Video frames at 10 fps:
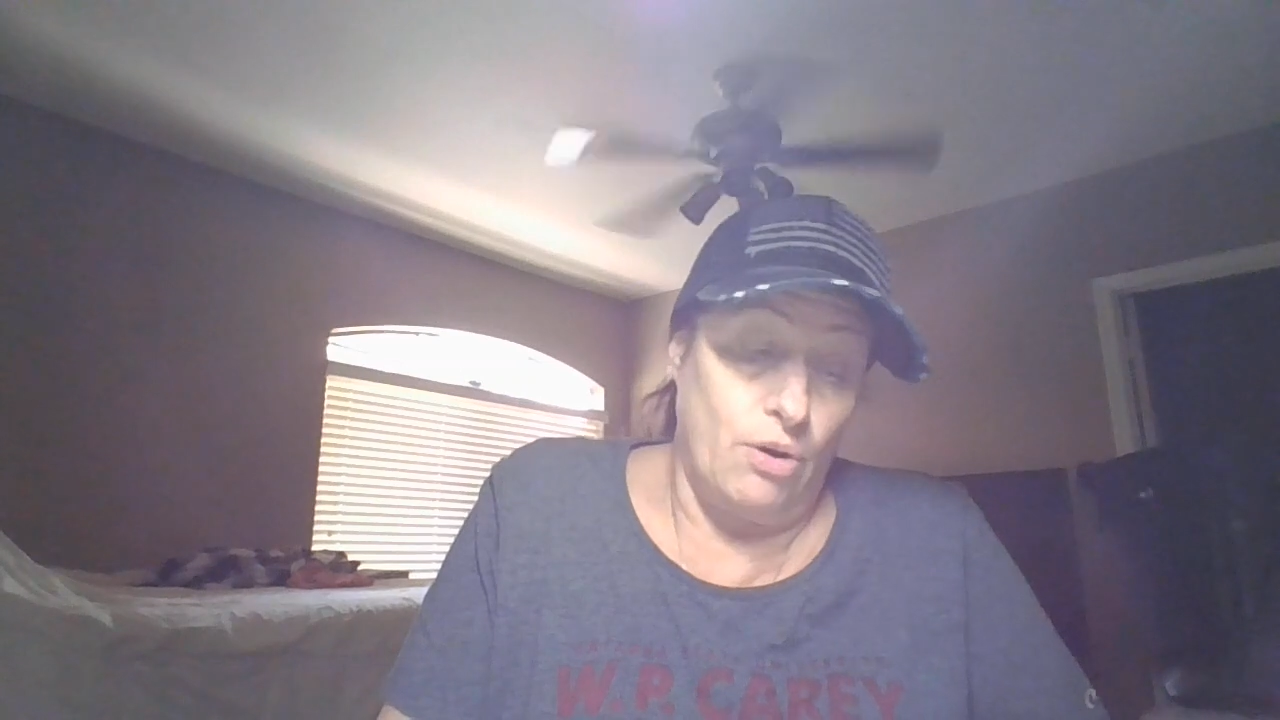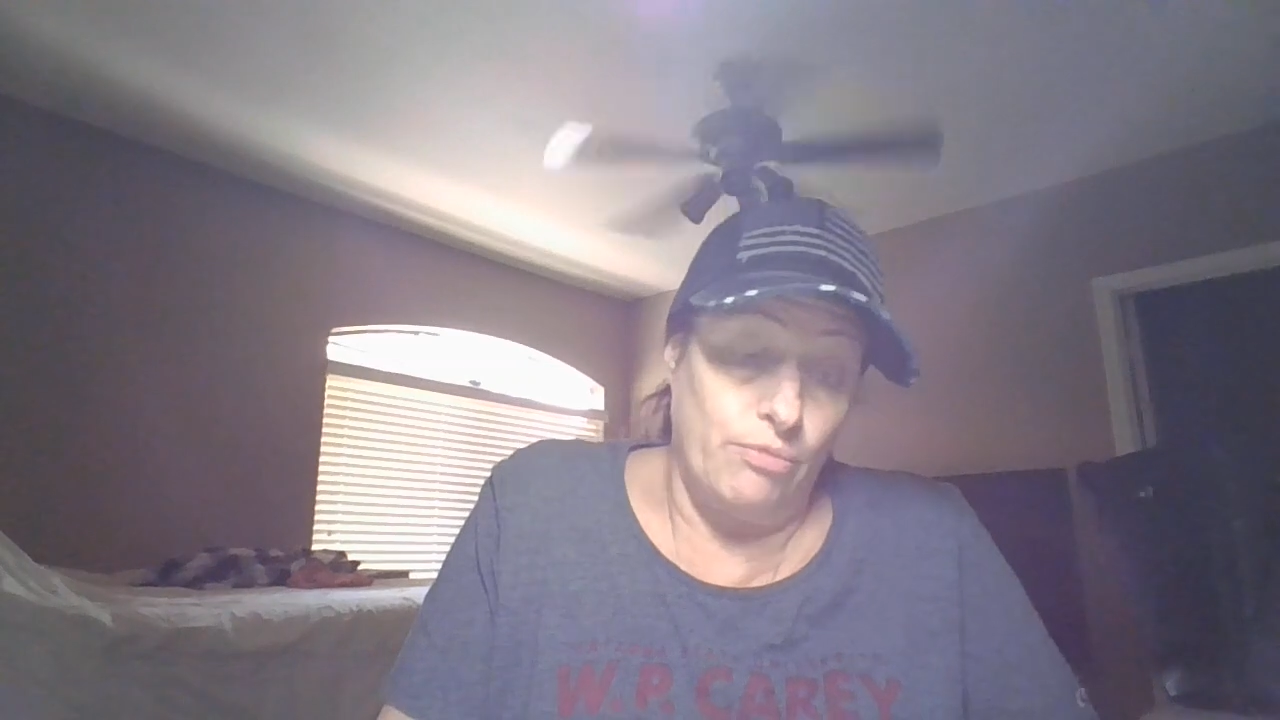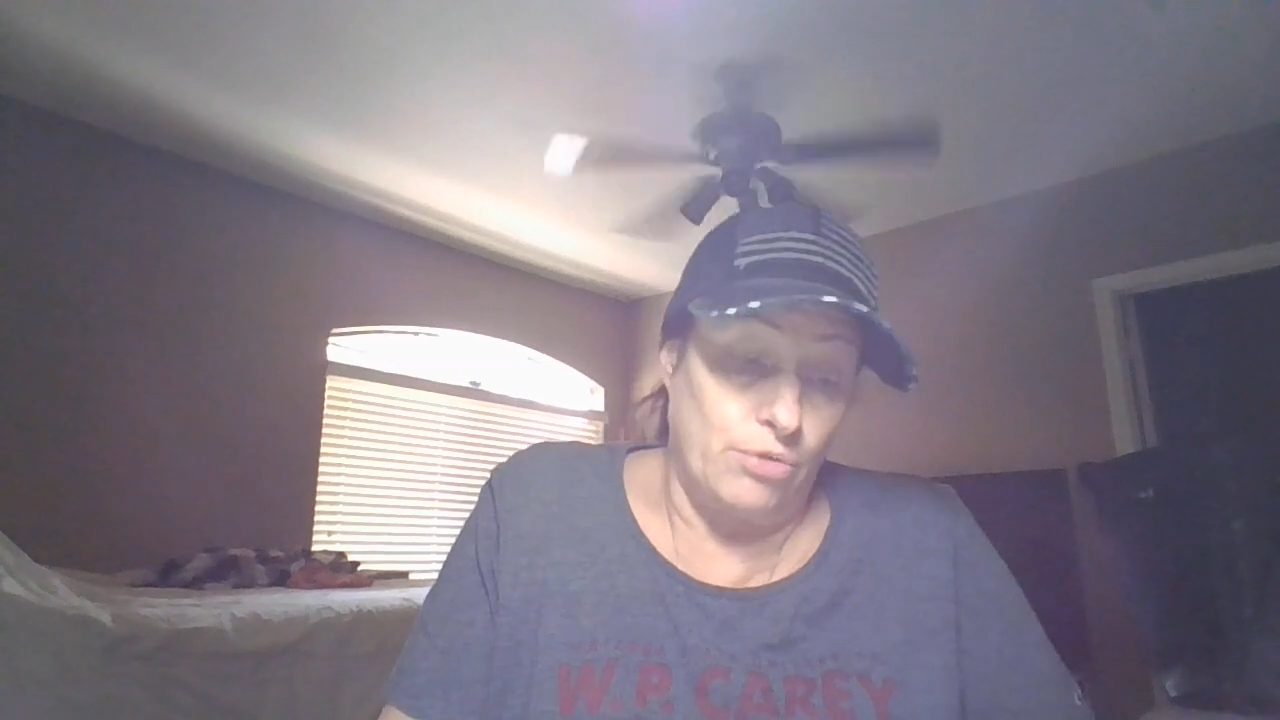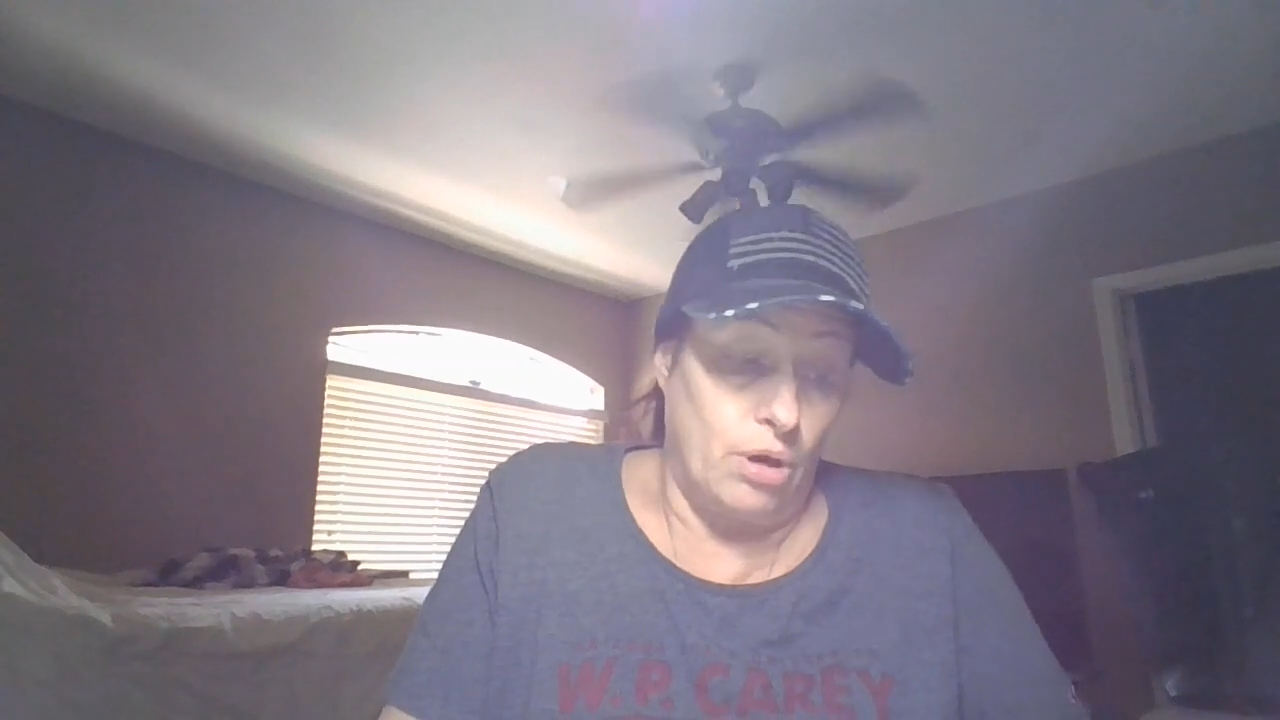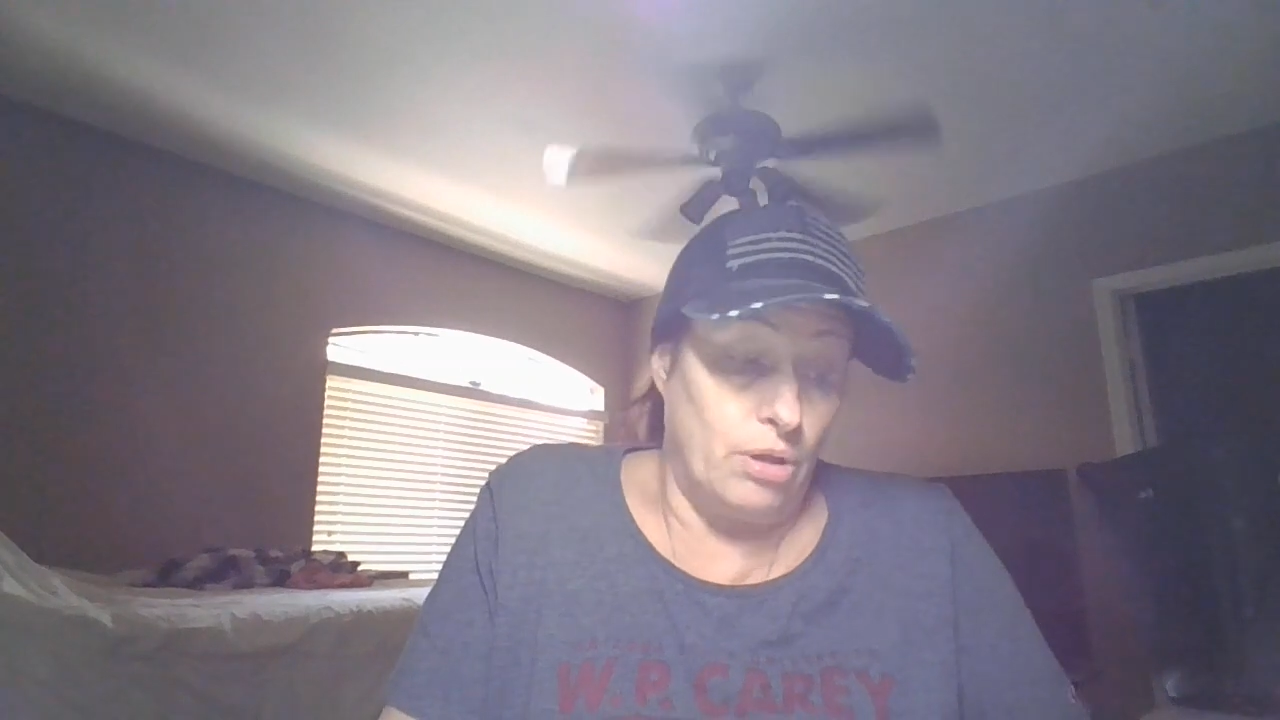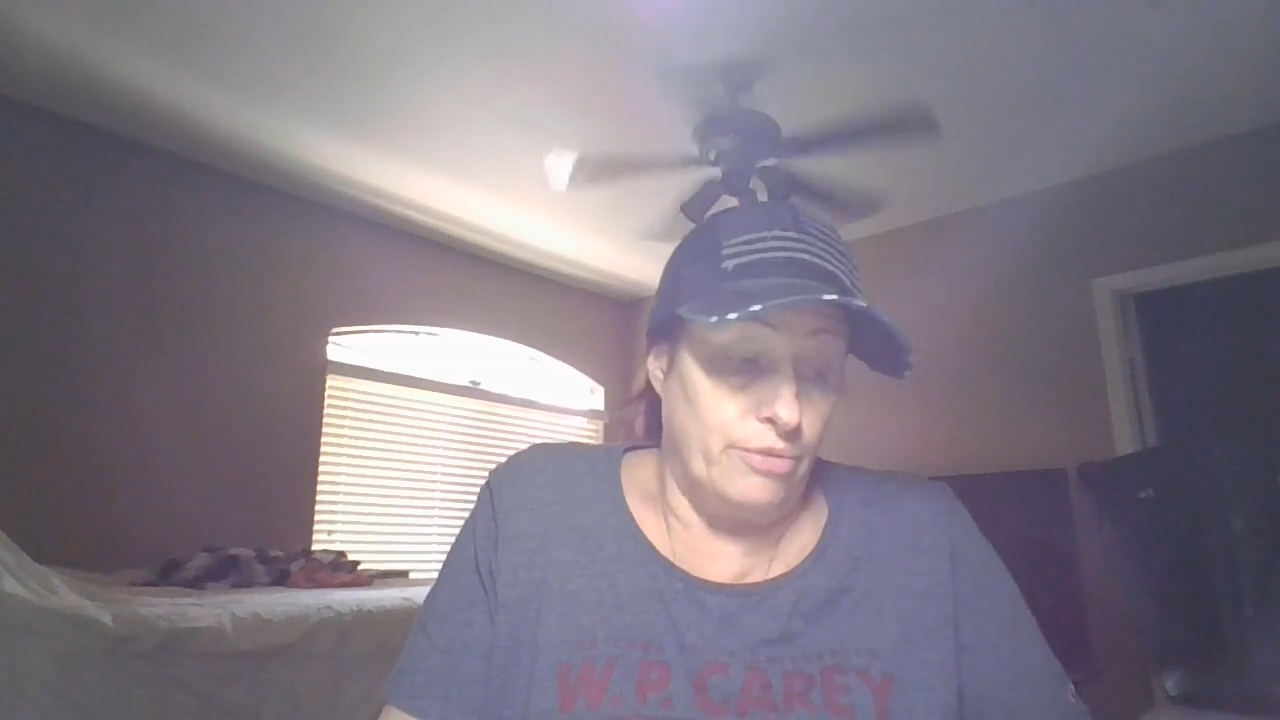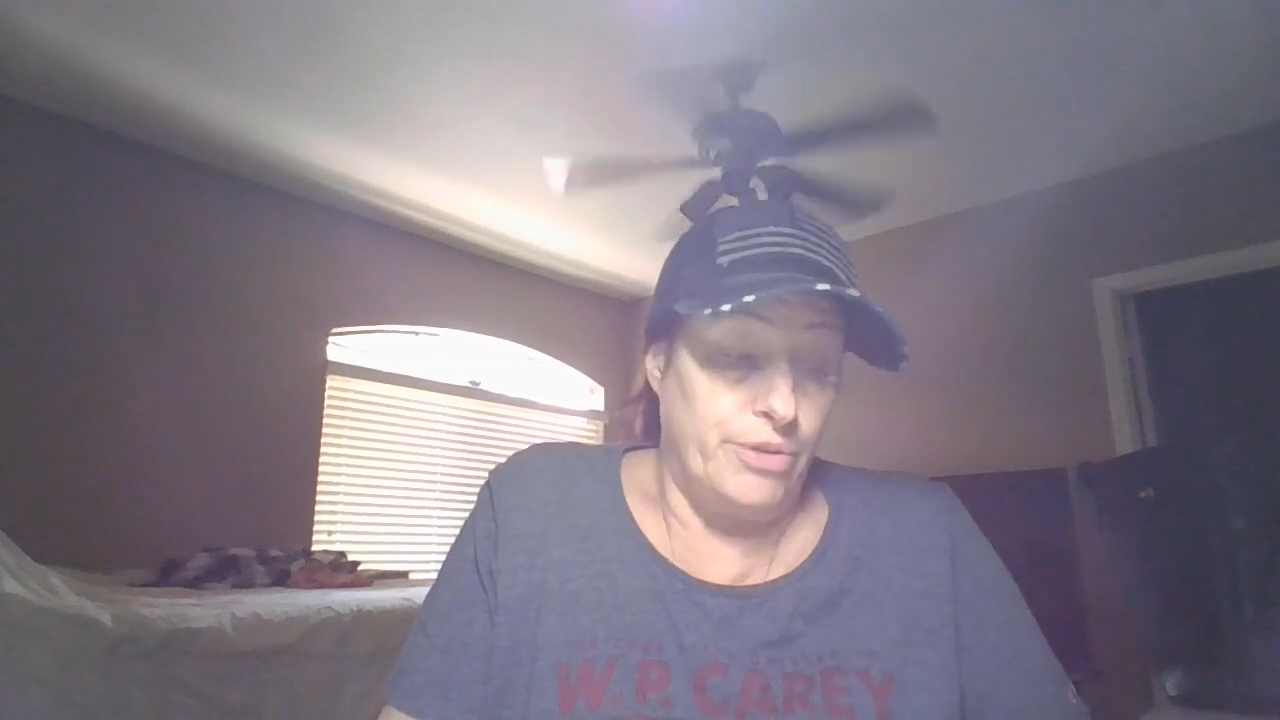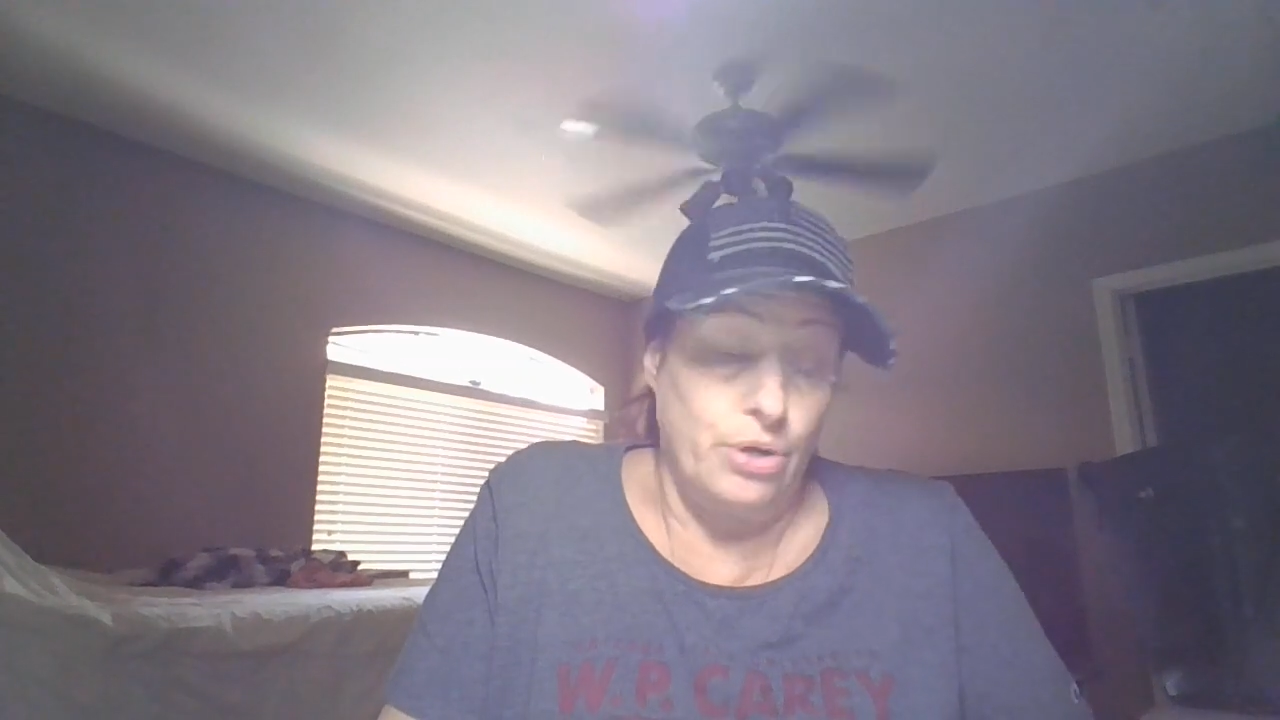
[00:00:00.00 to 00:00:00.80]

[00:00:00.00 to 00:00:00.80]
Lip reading: overhaul of the